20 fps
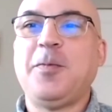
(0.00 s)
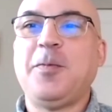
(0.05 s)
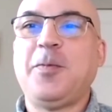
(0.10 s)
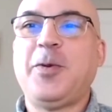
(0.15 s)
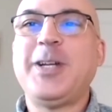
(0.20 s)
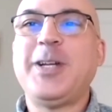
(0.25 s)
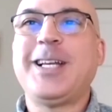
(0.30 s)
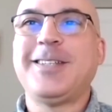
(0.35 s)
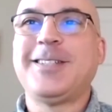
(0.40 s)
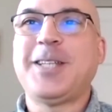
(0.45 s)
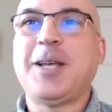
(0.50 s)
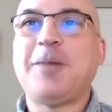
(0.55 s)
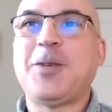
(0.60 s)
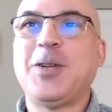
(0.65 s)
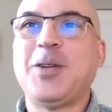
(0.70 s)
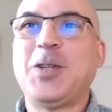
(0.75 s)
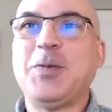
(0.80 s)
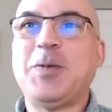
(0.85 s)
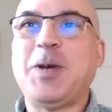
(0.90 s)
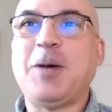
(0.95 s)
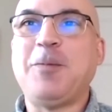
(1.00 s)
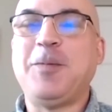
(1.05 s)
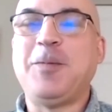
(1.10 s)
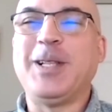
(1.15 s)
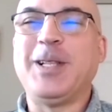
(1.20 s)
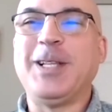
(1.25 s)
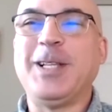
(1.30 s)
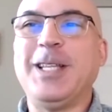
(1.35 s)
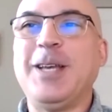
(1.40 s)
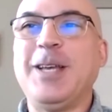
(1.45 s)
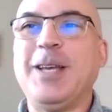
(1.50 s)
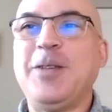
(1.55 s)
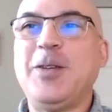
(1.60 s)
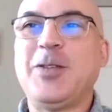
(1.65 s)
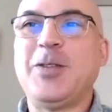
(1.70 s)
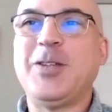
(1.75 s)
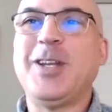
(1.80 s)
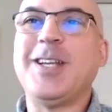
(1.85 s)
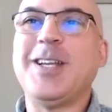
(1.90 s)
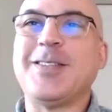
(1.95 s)
preconceptions about Bitly. They've
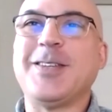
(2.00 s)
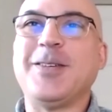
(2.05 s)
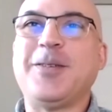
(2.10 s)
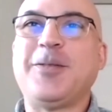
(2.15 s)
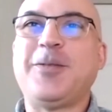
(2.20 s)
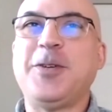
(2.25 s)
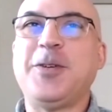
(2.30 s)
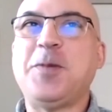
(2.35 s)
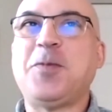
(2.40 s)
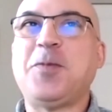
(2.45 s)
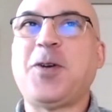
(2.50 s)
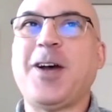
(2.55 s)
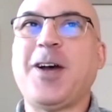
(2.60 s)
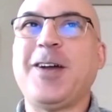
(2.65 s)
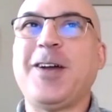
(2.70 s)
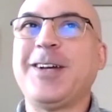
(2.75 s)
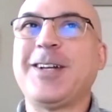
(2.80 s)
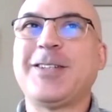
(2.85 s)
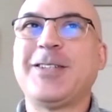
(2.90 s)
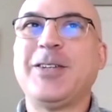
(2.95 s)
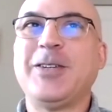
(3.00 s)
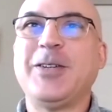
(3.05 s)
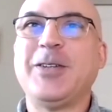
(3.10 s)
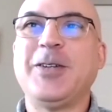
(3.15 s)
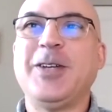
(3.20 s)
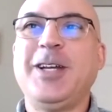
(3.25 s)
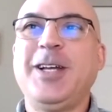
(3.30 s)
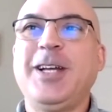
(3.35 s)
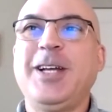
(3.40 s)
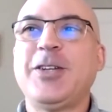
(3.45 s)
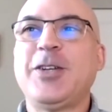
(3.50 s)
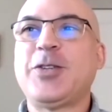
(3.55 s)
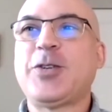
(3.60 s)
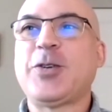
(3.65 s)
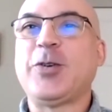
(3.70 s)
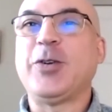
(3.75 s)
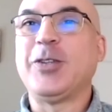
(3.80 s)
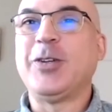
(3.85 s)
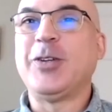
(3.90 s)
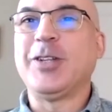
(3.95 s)
used it as a free product to
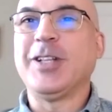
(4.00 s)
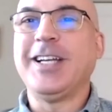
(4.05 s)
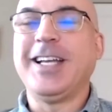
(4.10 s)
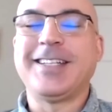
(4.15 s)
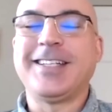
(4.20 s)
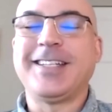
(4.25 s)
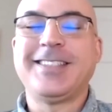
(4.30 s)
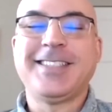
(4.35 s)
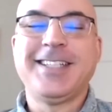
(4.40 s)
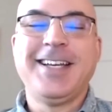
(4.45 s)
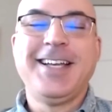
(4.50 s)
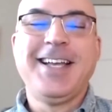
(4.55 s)
shorten their links.